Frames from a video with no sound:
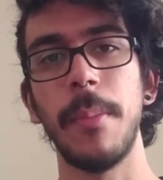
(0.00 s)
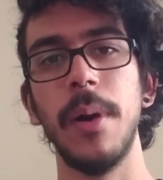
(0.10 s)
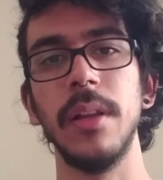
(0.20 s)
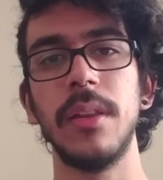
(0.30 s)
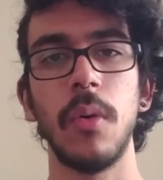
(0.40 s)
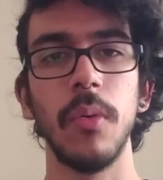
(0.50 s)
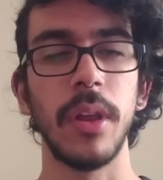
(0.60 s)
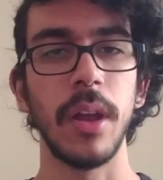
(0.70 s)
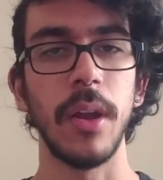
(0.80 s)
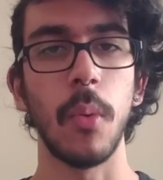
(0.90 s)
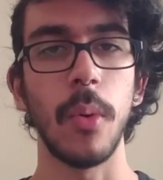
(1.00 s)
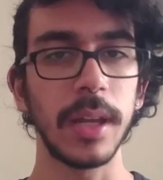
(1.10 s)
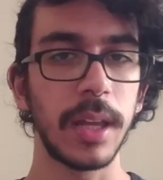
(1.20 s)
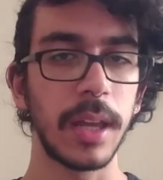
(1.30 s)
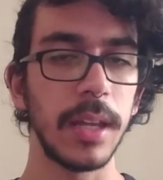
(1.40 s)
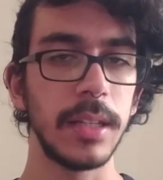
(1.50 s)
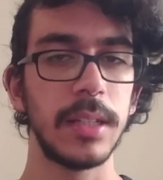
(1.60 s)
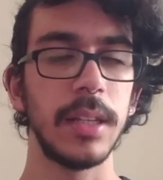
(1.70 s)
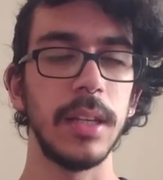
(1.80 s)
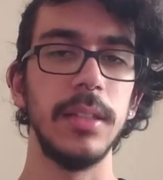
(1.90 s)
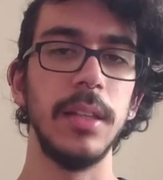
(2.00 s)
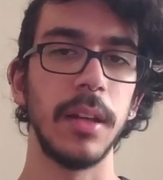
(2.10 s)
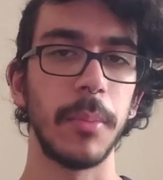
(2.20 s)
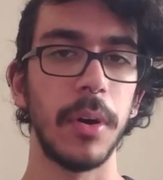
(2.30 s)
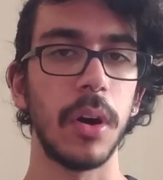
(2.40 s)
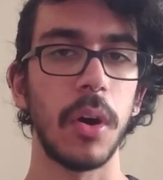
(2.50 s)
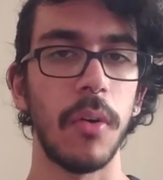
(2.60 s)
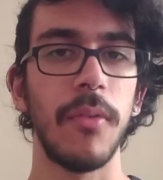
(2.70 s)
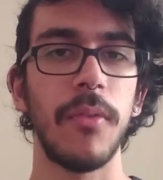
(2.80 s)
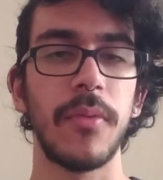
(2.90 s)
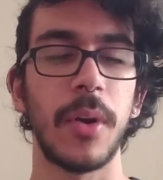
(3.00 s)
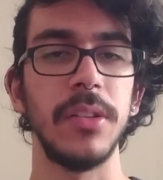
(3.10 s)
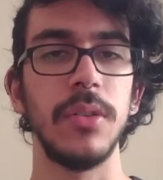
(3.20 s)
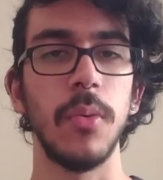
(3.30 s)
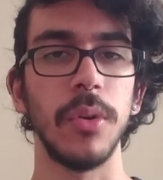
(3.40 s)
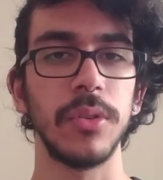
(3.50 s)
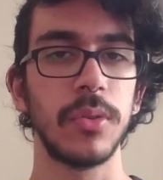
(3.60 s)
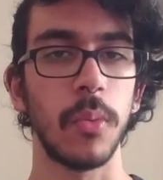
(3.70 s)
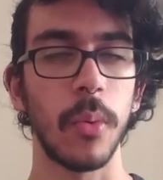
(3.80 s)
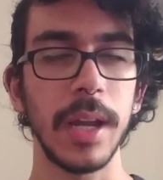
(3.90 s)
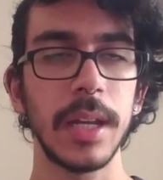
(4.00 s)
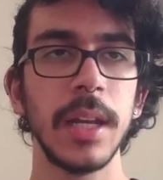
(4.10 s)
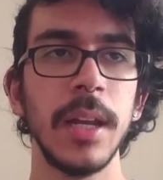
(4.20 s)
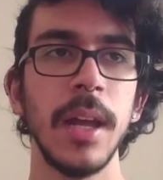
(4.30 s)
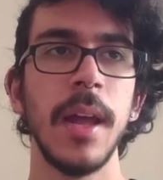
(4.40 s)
but on the wake case is the number of threads you want to wake.